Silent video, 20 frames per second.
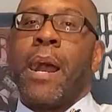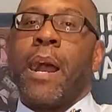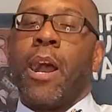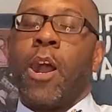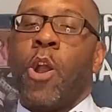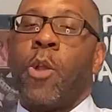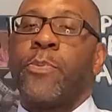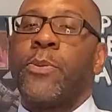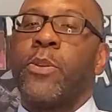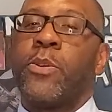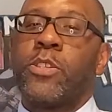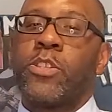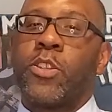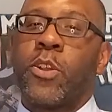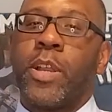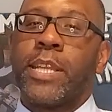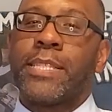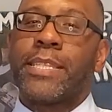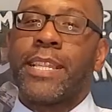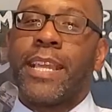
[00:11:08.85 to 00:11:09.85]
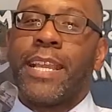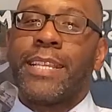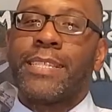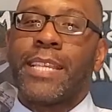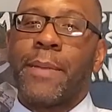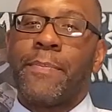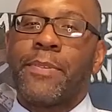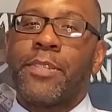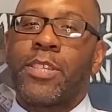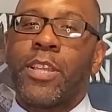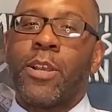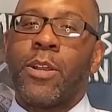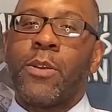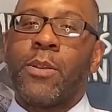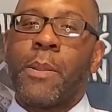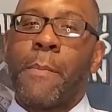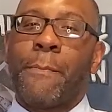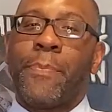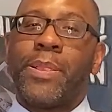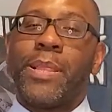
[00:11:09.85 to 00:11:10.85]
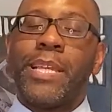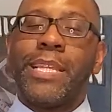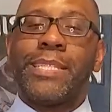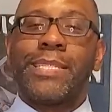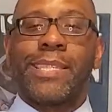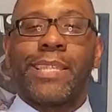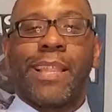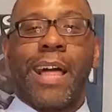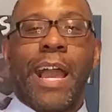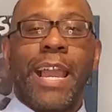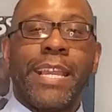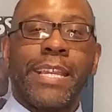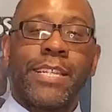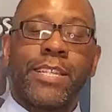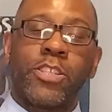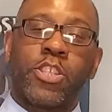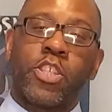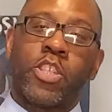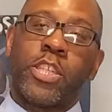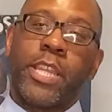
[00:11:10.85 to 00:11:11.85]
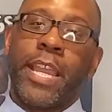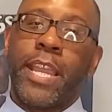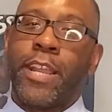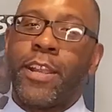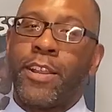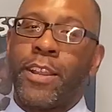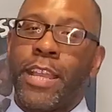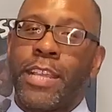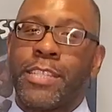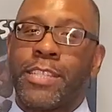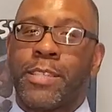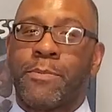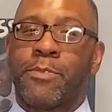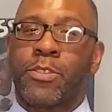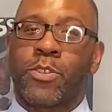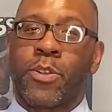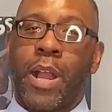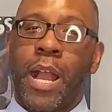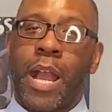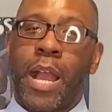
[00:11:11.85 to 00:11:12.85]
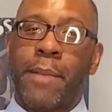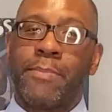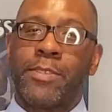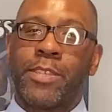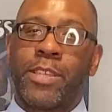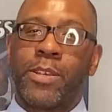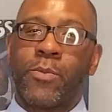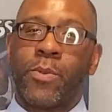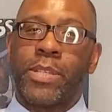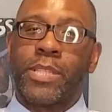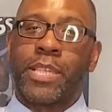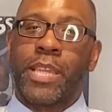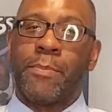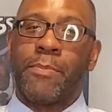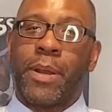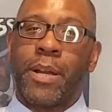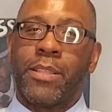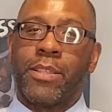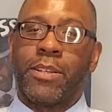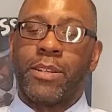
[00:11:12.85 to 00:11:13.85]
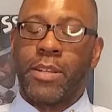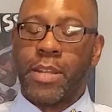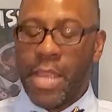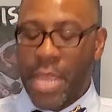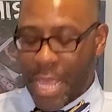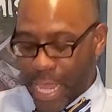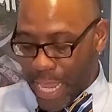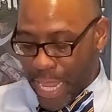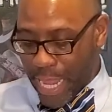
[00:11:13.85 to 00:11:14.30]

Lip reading: hope you enjoyed today's episode. Please like, share, and subscribe to the Whiskey Butler.